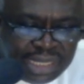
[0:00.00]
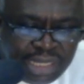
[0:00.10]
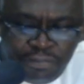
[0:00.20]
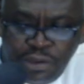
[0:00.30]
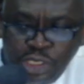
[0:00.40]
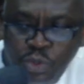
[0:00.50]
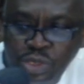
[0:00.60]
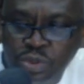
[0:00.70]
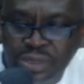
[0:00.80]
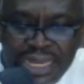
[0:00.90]
The first
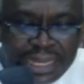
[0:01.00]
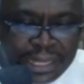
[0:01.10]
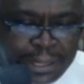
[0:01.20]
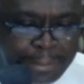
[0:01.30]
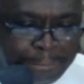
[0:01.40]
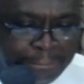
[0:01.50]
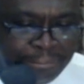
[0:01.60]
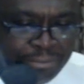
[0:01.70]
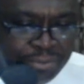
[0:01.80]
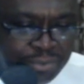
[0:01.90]
one today
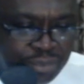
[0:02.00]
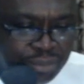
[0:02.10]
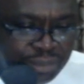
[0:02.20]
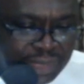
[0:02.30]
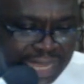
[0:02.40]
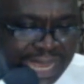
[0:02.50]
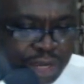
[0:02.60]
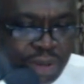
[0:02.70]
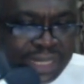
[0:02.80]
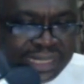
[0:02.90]
I
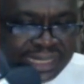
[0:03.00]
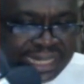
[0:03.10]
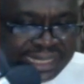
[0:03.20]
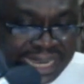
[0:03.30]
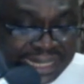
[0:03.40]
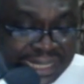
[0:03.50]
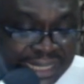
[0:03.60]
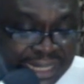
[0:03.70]
call it satanic